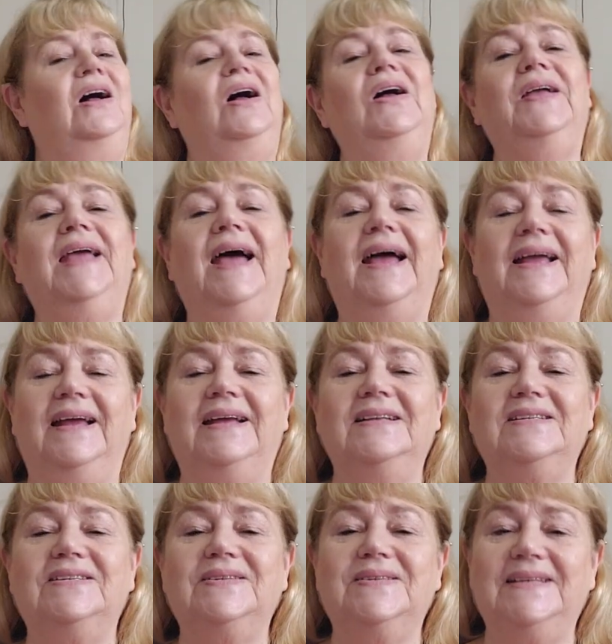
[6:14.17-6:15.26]
Okay,
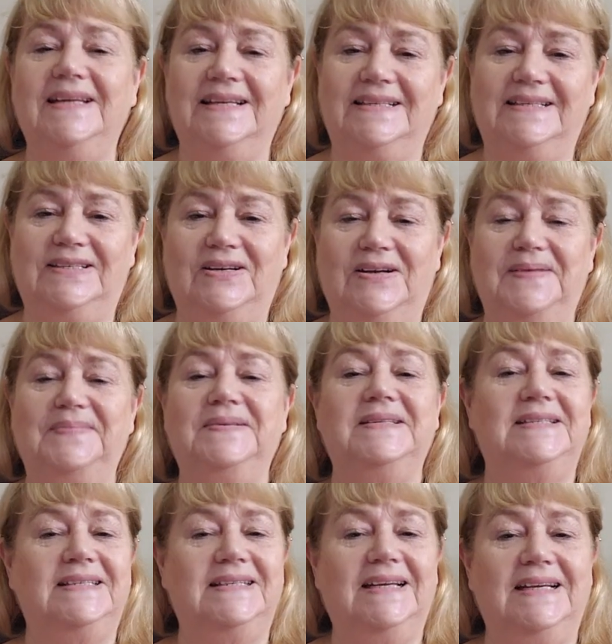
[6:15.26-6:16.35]
until next time,
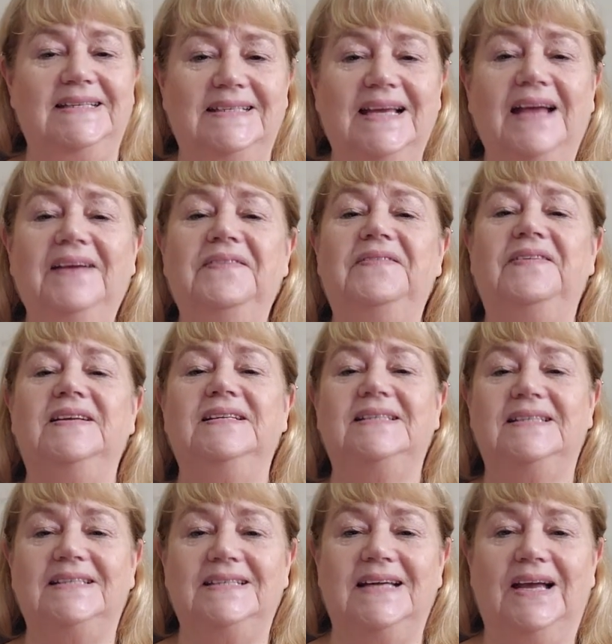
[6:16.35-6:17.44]
stay safe,
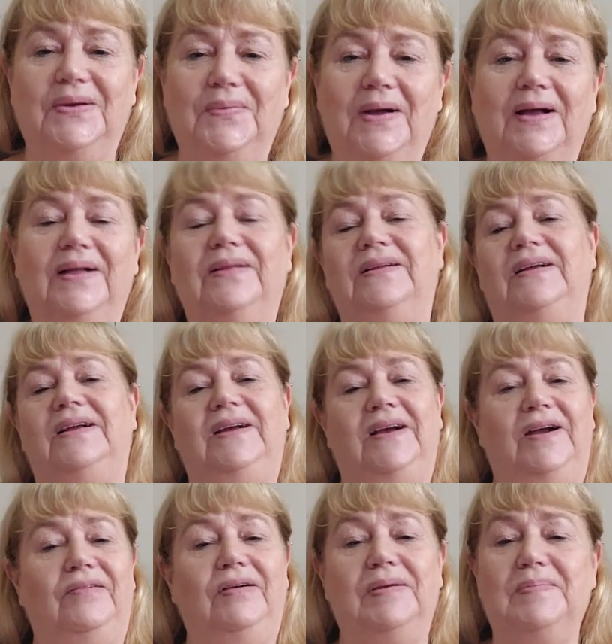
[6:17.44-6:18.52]
stay well,
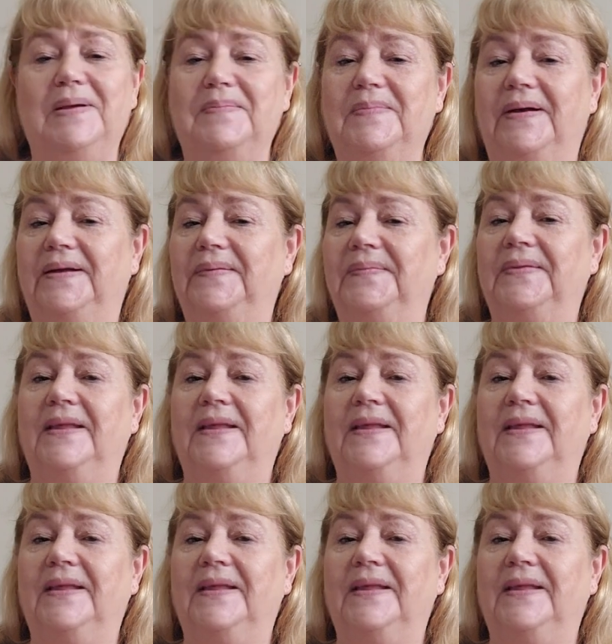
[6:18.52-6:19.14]
and remember,